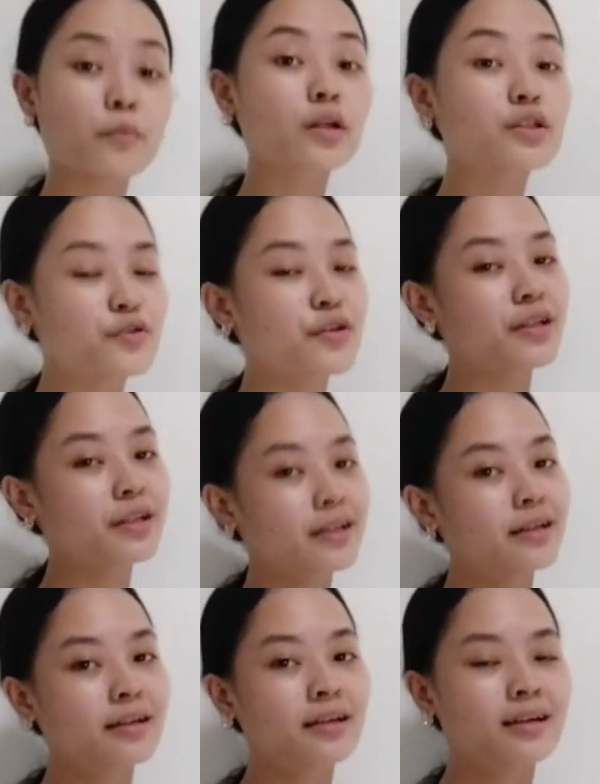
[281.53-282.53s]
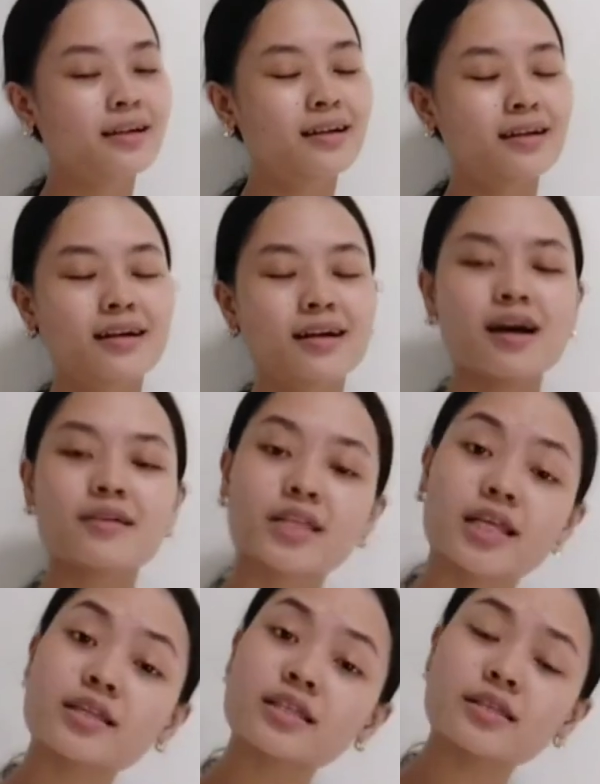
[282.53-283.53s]
Number 3.
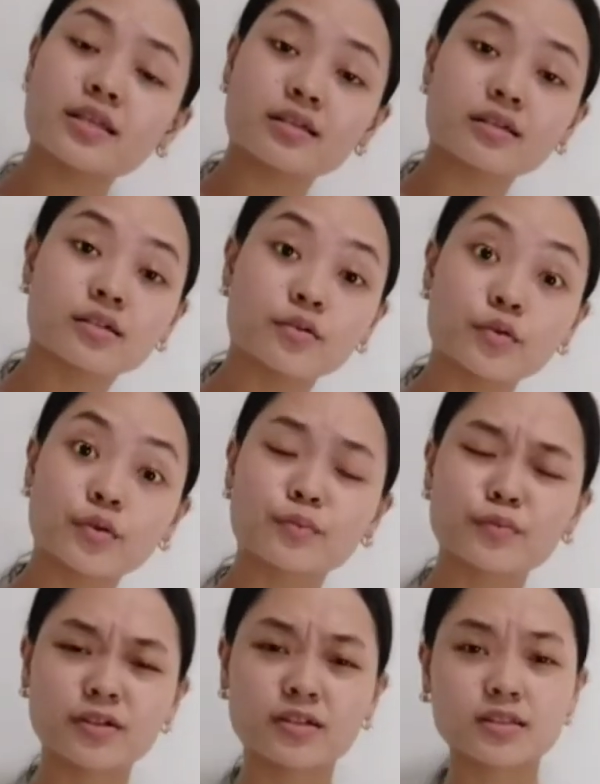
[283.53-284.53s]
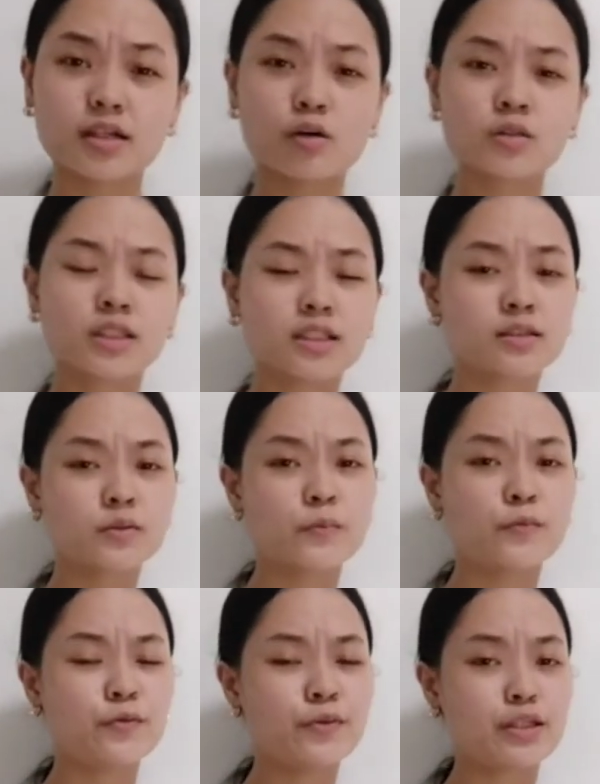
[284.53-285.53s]
The engineer who oversaw this
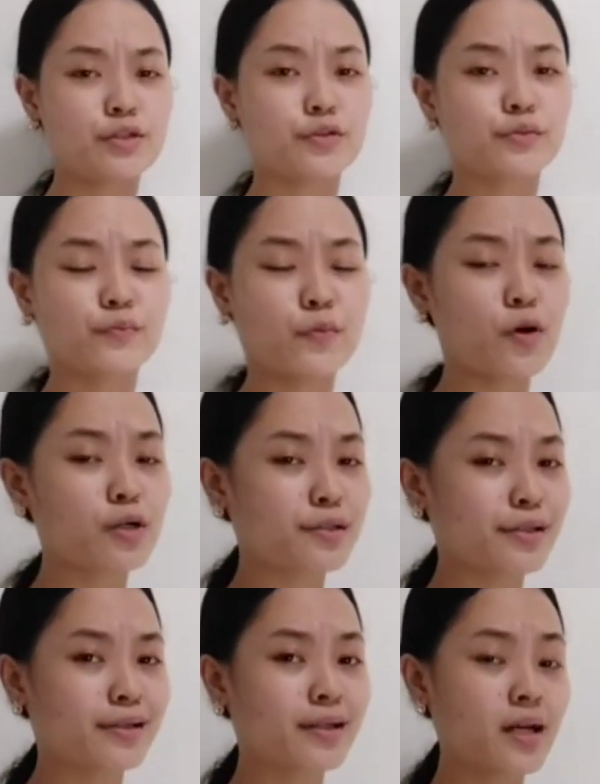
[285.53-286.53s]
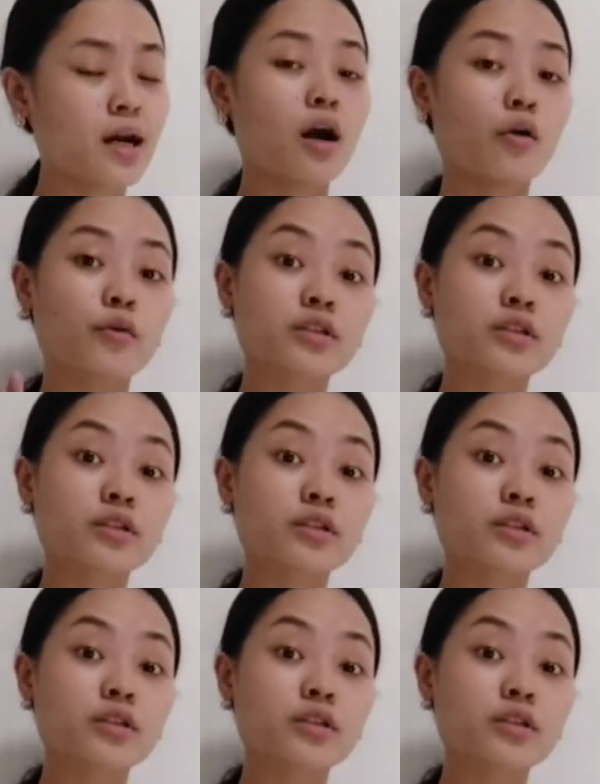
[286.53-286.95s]
reclamation project